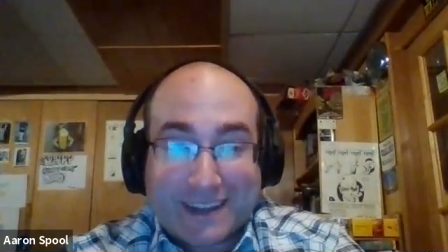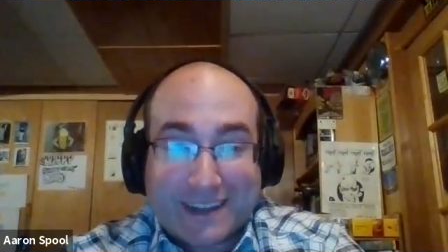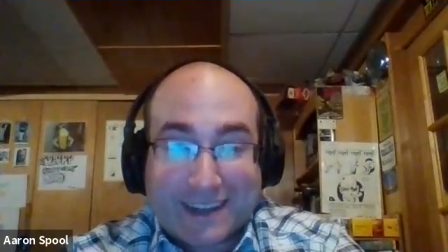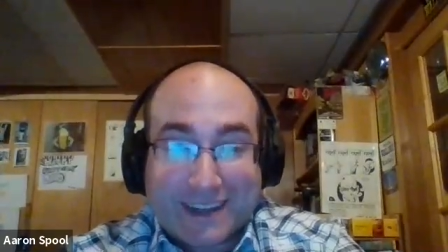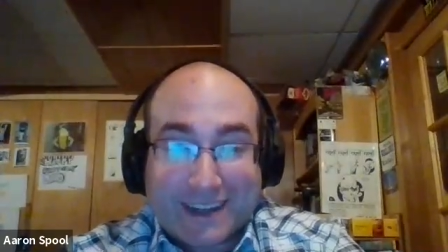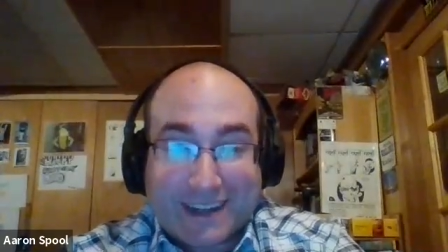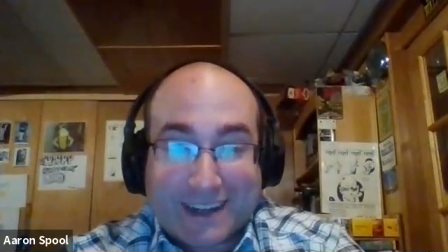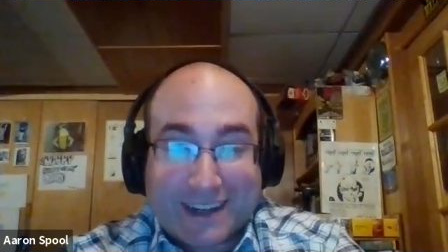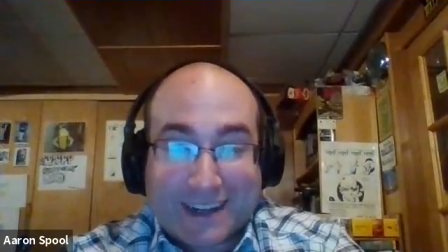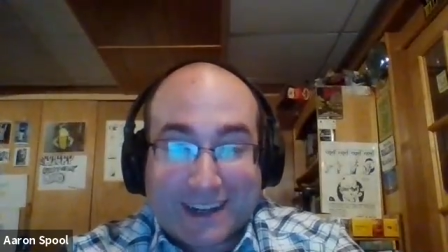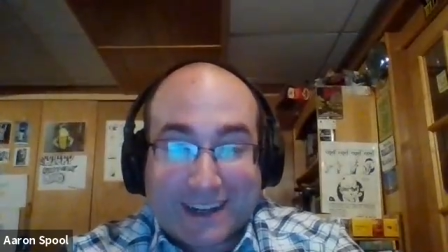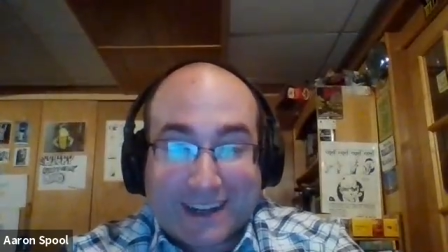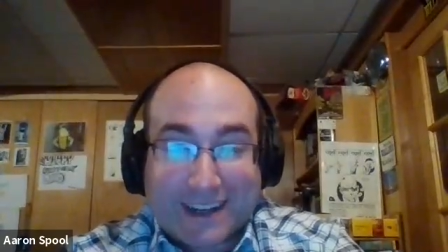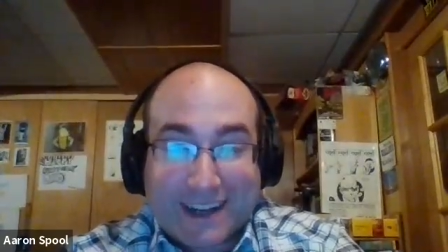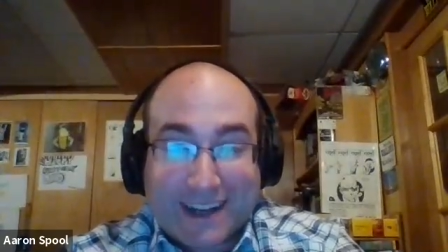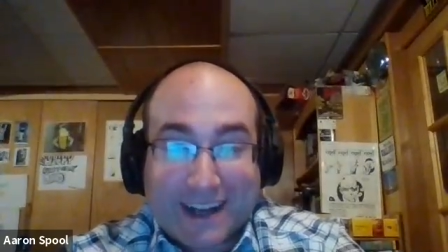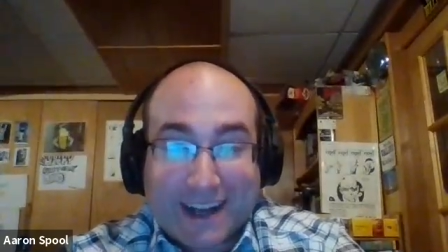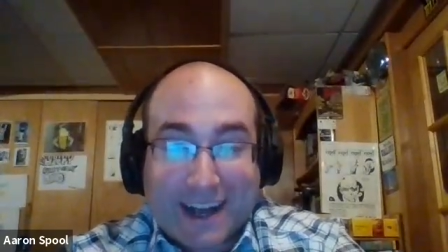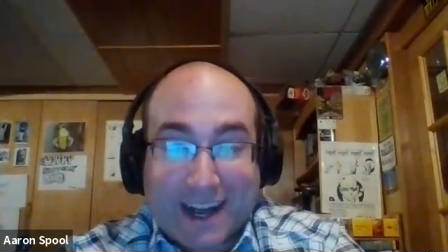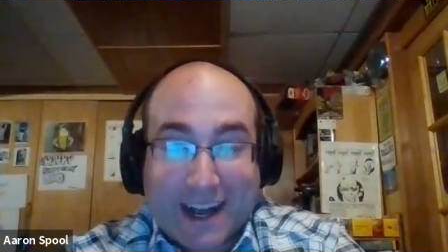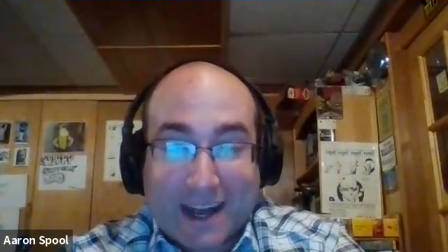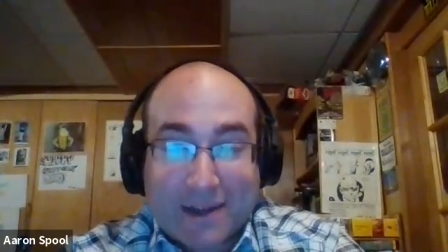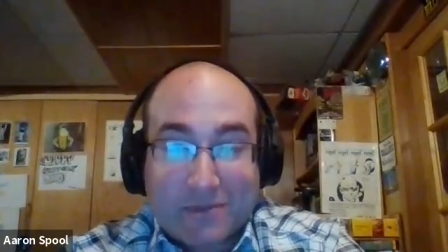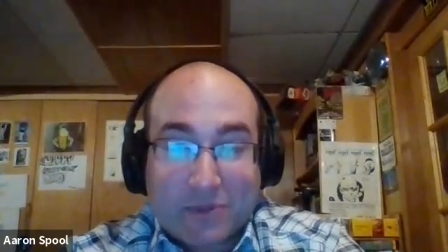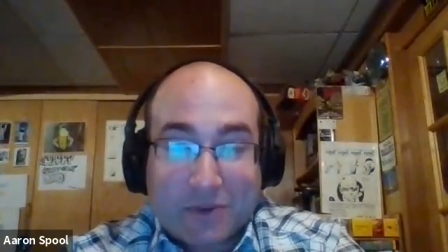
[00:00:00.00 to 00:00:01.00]
Uh,
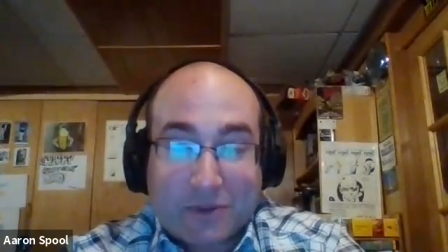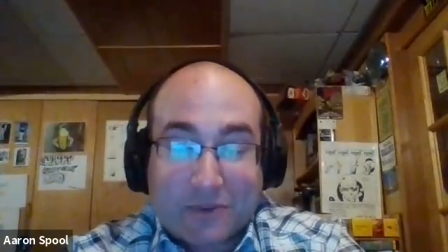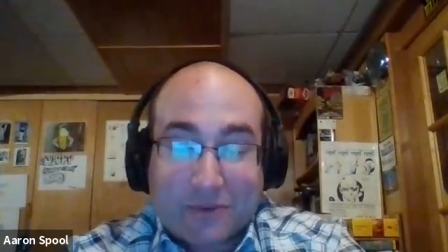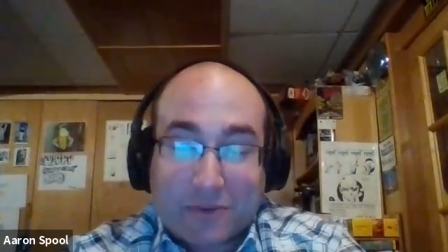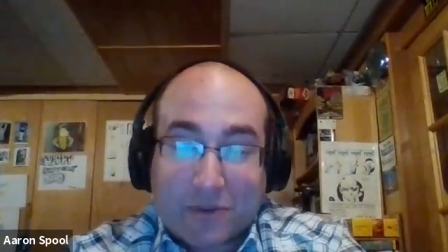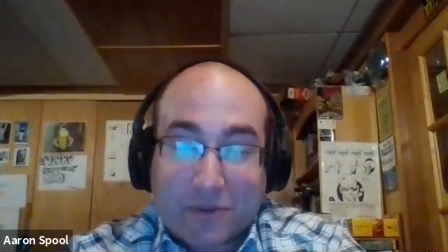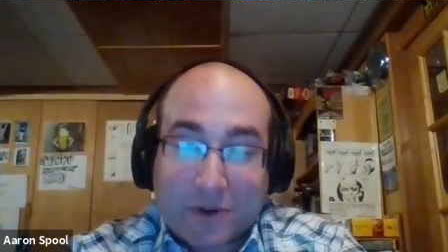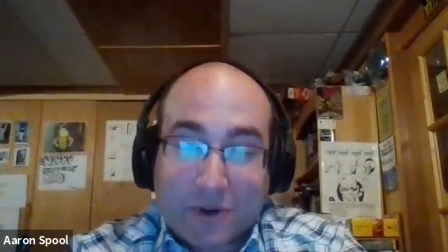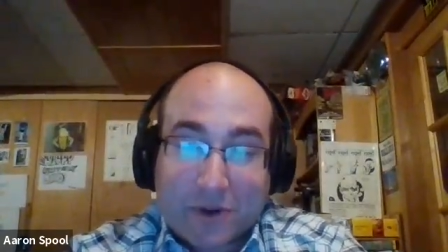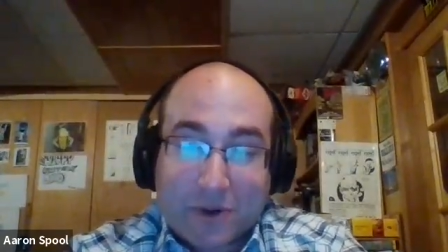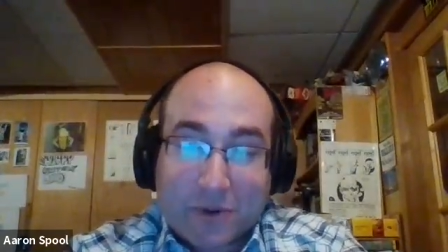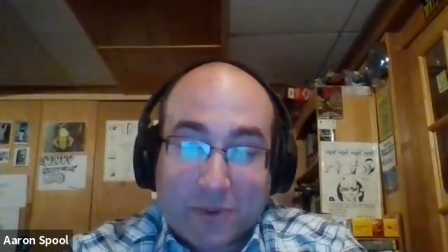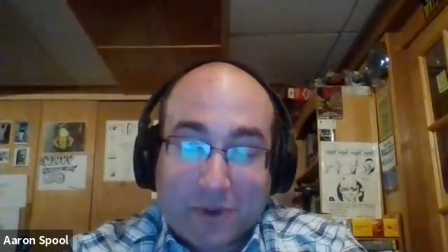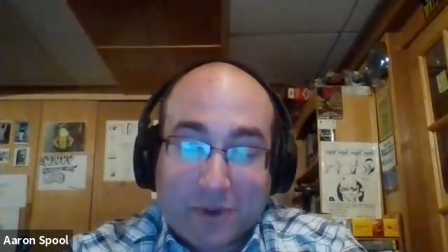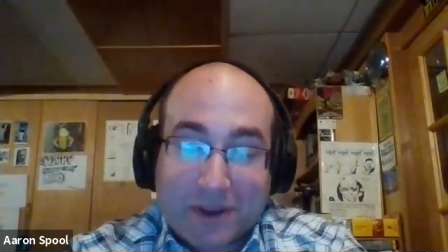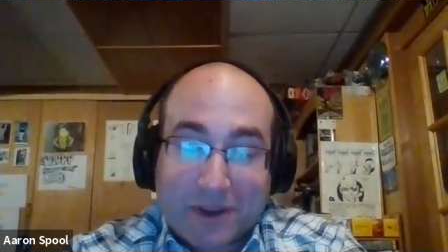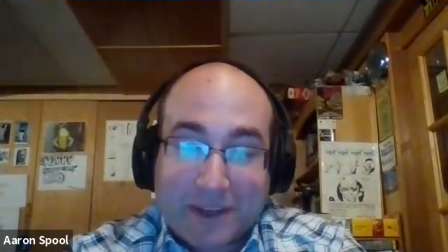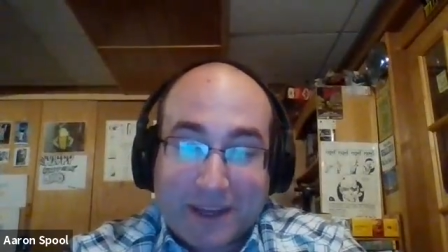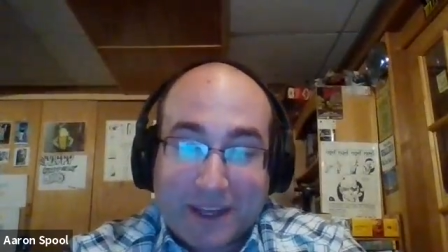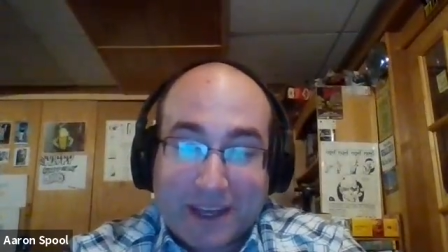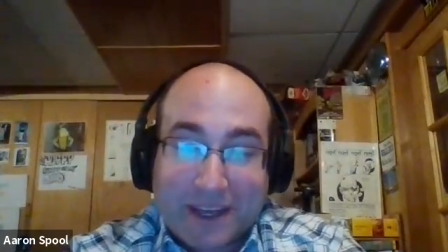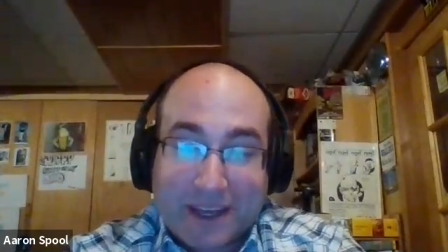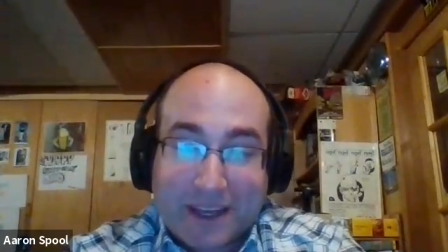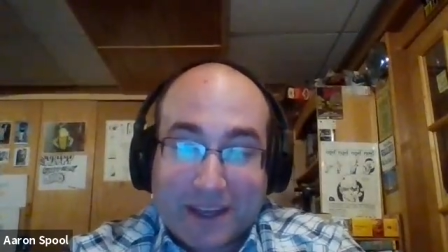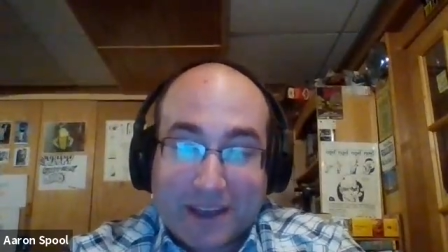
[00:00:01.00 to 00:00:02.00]
I'm looking forward to one
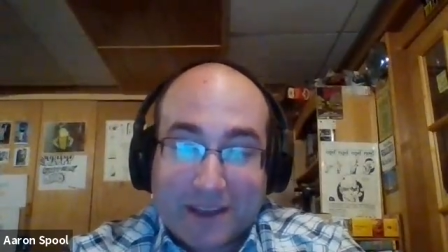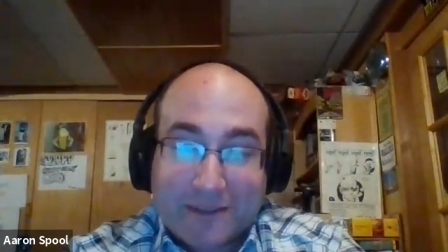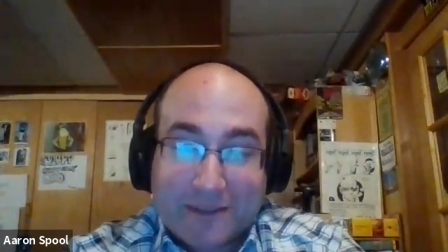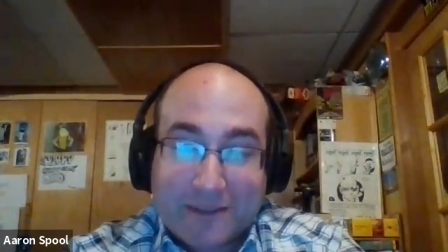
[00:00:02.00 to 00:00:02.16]
day